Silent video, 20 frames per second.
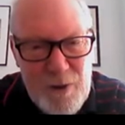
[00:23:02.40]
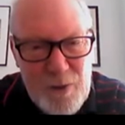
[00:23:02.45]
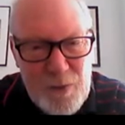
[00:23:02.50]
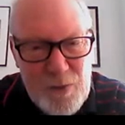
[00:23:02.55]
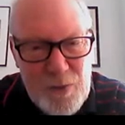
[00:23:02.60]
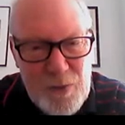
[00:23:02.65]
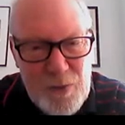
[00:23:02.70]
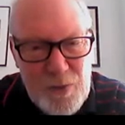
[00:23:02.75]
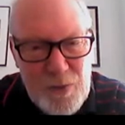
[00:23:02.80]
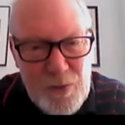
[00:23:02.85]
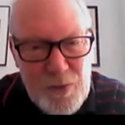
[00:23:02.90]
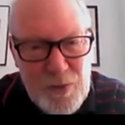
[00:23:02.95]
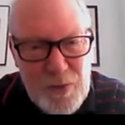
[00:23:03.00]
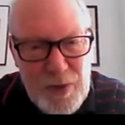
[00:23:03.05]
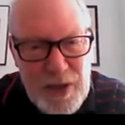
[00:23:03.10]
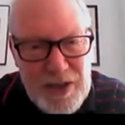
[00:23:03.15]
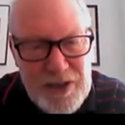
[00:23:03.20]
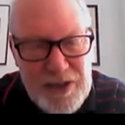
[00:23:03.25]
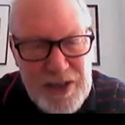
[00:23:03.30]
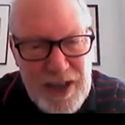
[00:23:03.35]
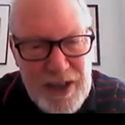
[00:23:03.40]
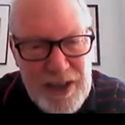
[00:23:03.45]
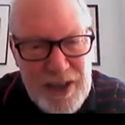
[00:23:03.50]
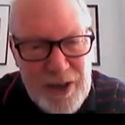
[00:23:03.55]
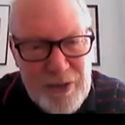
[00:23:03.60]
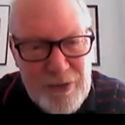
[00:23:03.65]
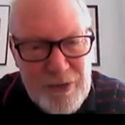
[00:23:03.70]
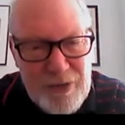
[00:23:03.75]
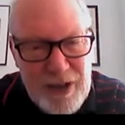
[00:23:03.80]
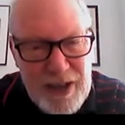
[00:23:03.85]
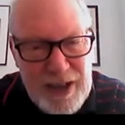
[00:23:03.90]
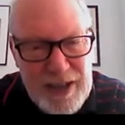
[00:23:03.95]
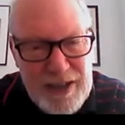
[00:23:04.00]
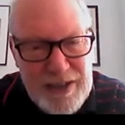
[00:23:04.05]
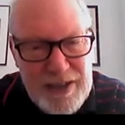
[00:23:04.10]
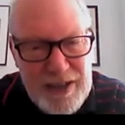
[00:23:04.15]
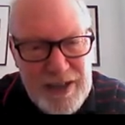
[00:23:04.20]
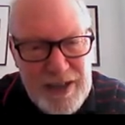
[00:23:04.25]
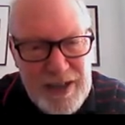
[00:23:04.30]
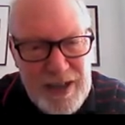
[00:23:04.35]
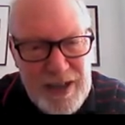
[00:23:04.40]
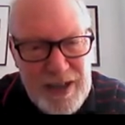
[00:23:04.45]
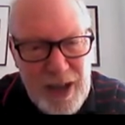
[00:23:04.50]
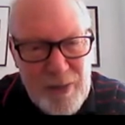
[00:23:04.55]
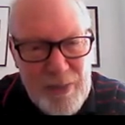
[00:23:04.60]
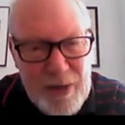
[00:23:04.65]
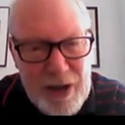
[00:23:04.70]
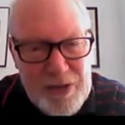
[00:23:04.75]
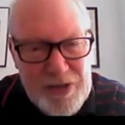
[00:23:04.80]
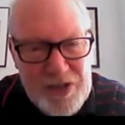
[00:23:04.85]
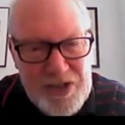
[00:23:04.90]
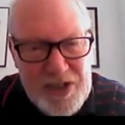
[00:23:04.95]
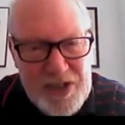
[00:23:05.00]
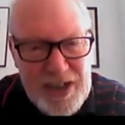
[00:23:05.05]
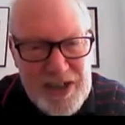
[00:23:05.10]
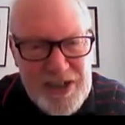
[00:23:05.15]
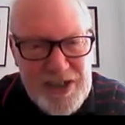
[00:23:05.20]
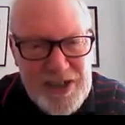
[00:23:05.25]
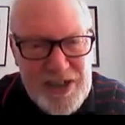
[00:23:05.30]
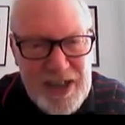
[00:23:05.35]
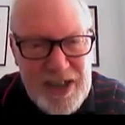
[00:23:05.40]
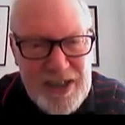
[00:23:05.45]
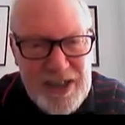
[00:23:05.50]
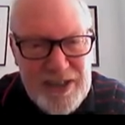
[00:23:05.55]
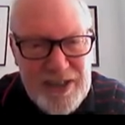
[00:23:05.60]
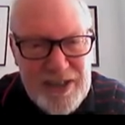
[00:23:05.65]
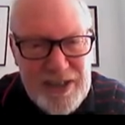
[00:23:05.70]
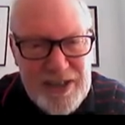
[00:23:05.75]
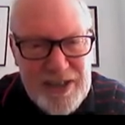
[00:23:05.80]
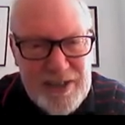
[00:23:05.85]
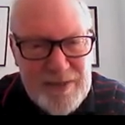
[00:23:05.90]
let's get that right, about 16th.